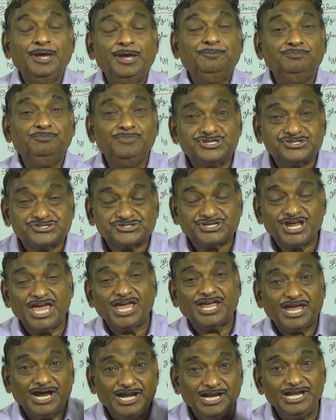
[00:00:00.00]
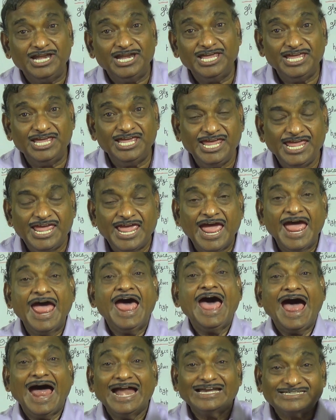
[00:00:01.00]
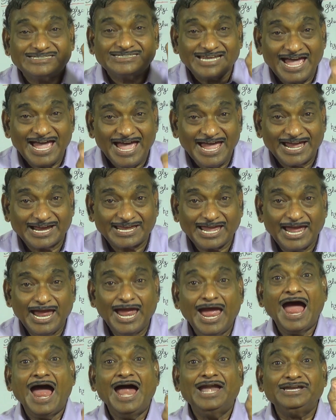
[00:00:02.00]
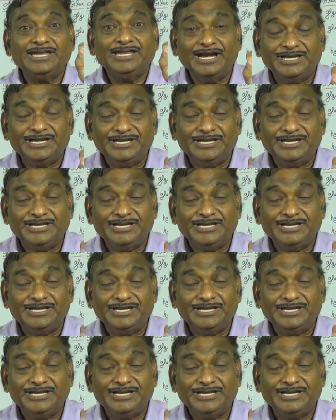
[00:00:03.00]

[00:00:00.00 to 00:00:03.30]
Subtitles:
mistakenly attack and